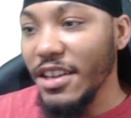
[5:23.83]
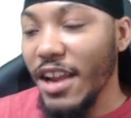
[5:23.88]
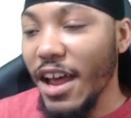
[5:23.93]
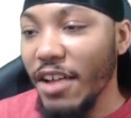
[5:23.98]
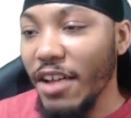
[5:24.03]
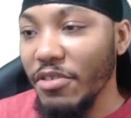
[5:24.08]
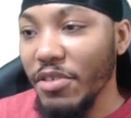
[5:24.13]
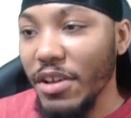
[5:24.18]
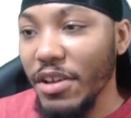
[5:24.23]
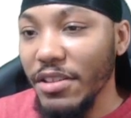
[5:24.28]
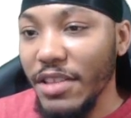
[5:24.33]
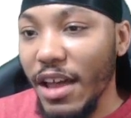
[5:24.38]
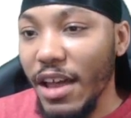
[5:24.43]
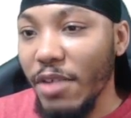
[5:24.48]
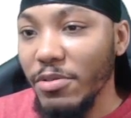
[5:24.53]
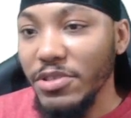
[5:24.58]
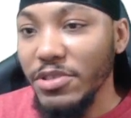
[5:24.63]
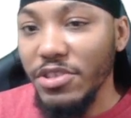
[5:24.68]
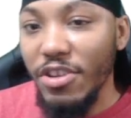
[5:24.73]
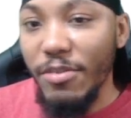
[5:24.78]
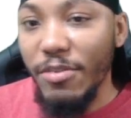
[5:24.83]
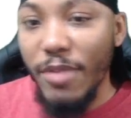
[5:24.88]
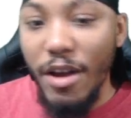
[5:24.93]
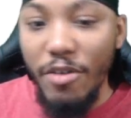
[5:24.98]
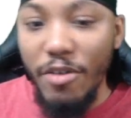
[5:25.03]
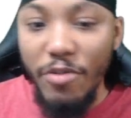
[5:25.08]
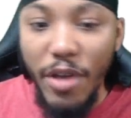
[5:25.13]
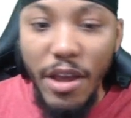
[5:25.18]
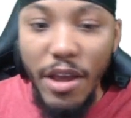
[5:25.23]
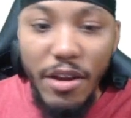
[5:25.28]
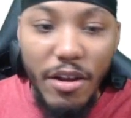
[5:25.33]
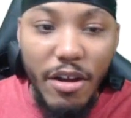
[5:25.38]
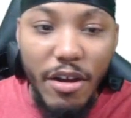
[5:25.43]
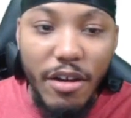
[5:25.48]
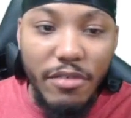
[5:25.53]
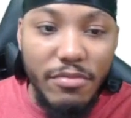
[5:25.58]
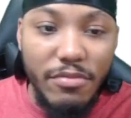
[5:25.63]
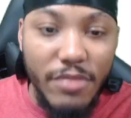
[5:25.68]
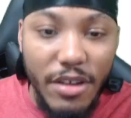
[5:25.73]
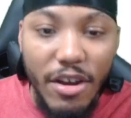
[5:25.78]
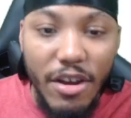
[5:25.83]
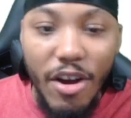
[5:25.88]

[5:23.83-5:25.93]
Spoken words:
That wasn't on my radar.